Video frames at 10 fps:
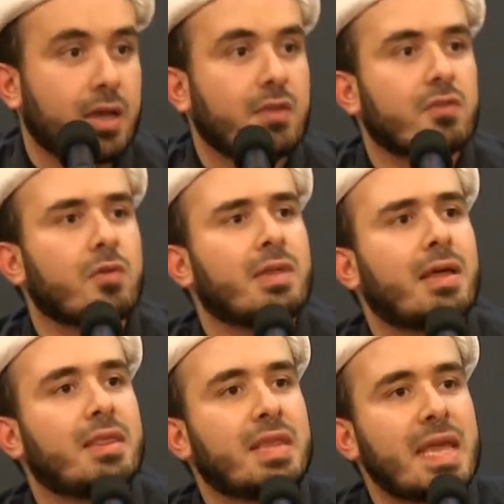So
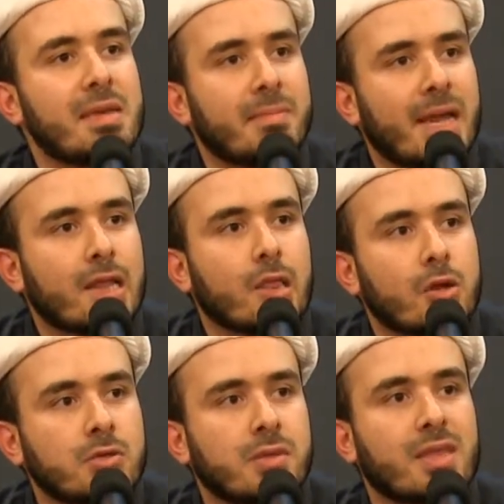that they may
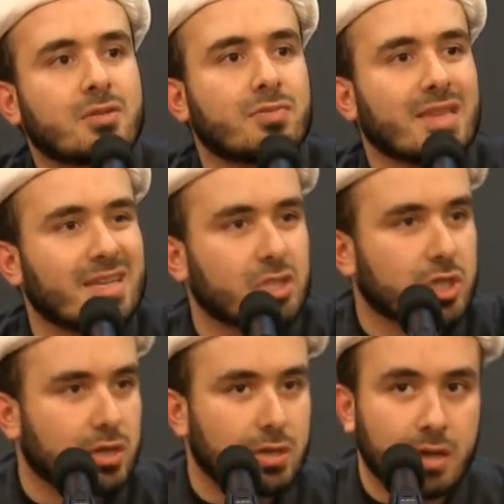learn their
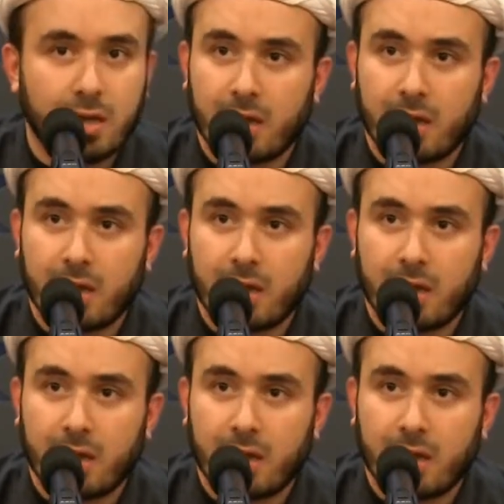religion.